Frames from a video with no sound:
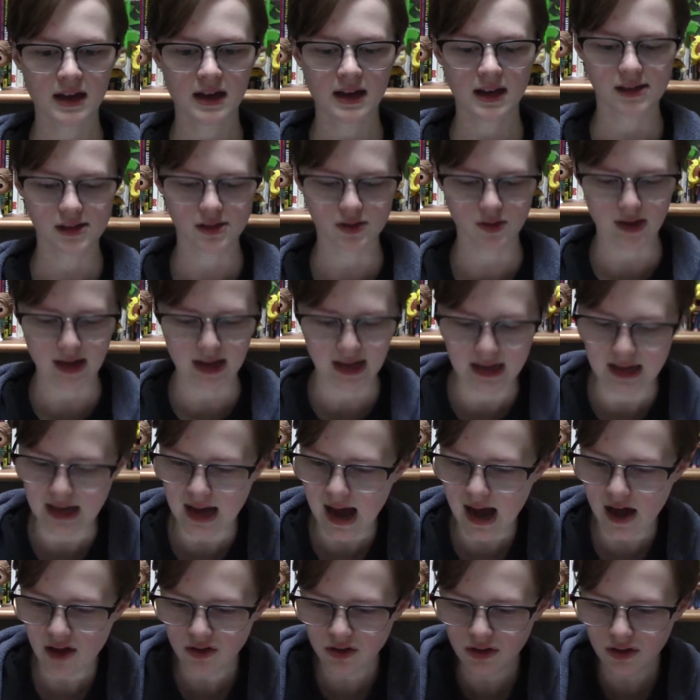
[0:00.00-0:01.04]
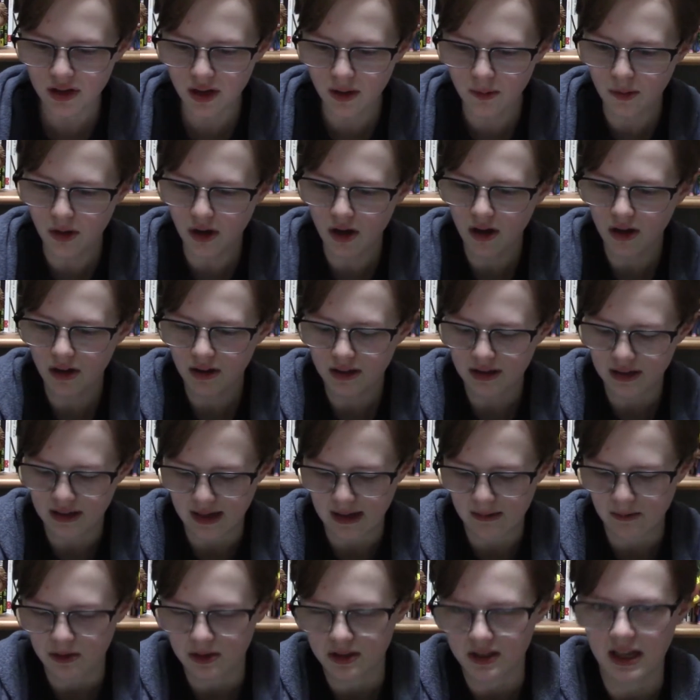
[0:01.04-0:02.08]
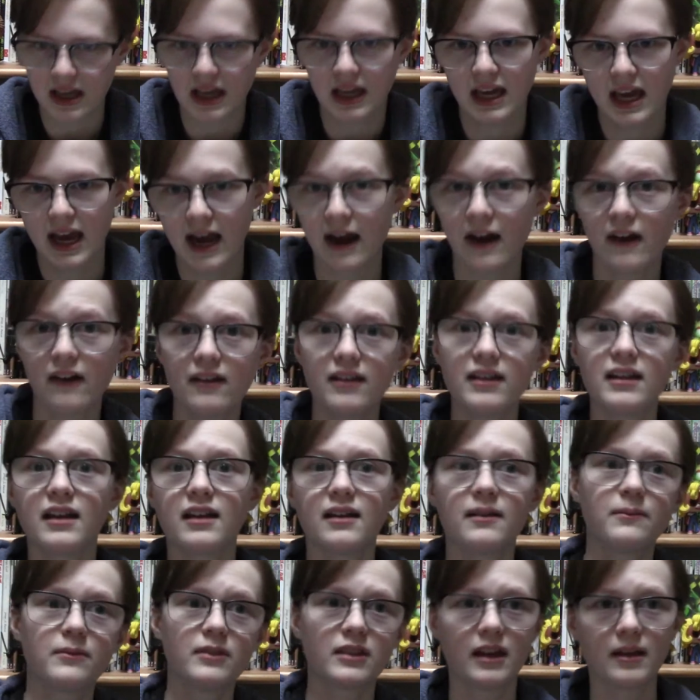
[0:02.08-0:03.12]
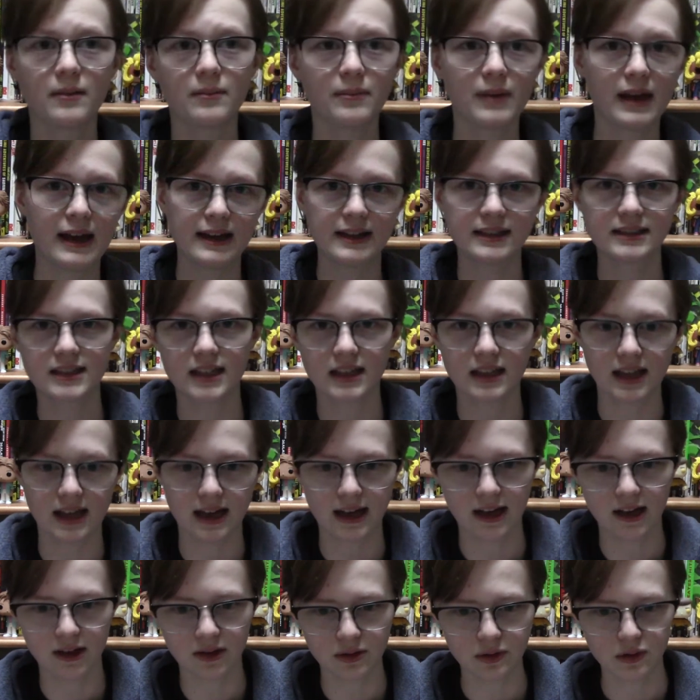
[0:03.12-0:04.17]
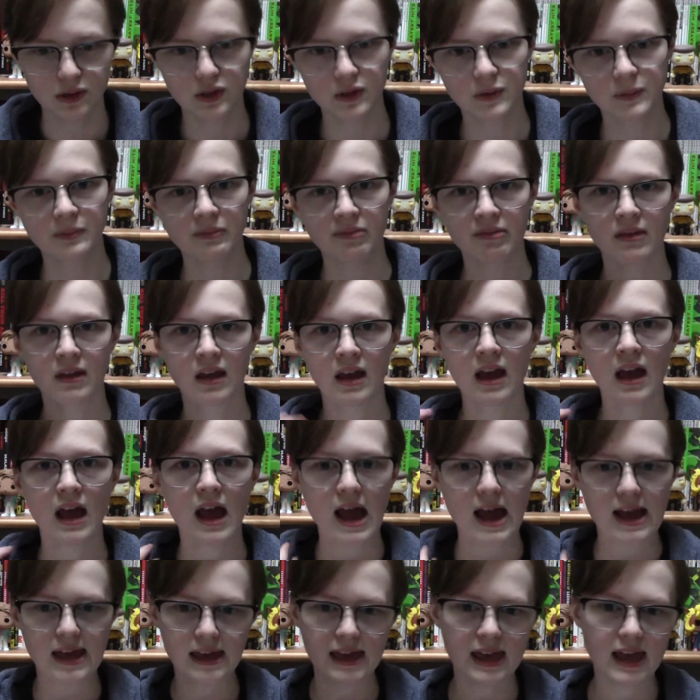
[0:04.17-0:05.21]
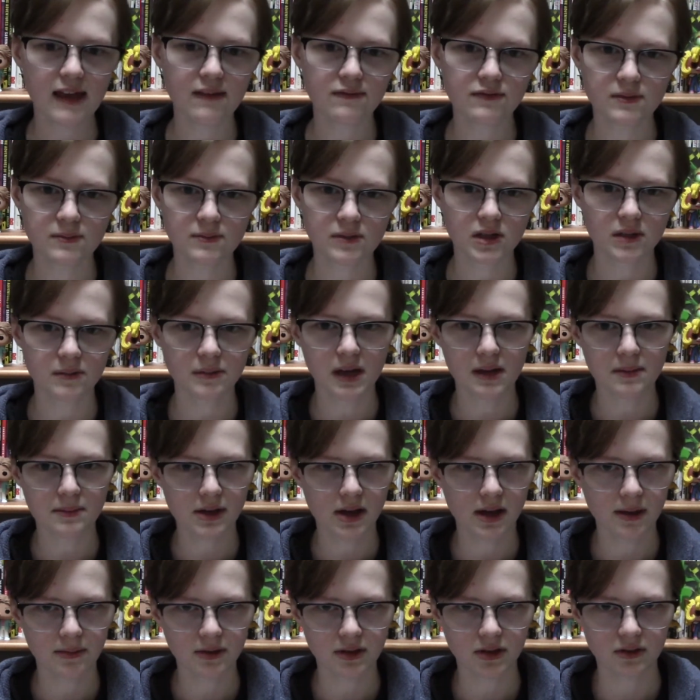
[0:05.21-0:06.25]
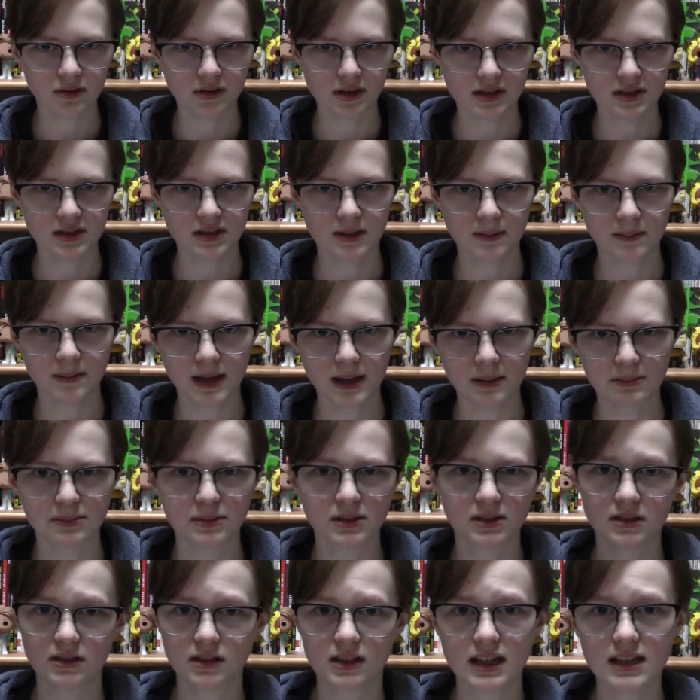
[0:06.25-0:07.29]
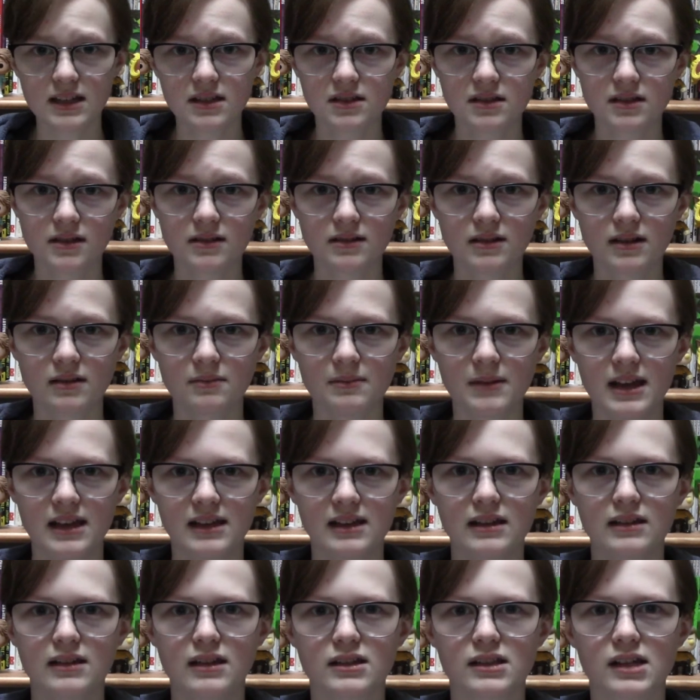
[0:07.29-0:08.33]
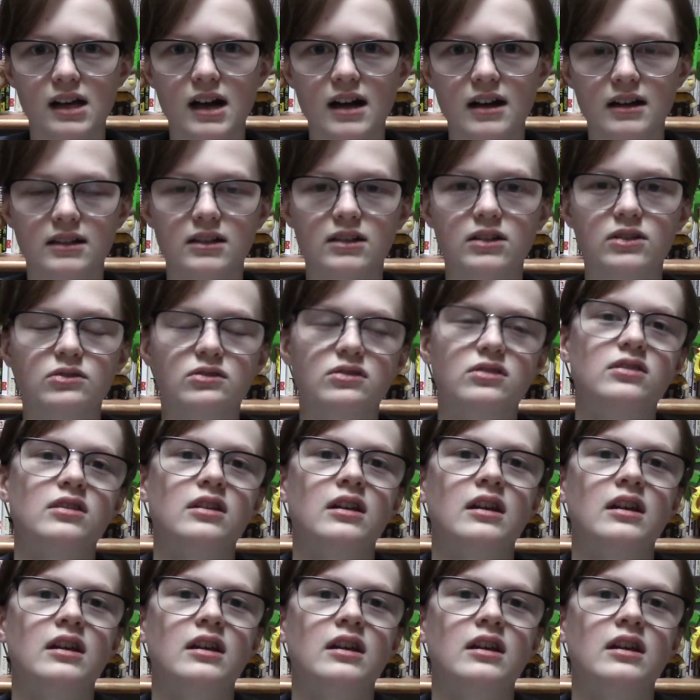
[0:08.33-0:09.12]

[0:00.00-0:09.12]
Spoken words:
And so I gathered them all, and I was like carrying them back to the house. I gave them to my mom and the rest of the people, and they started making the tacos.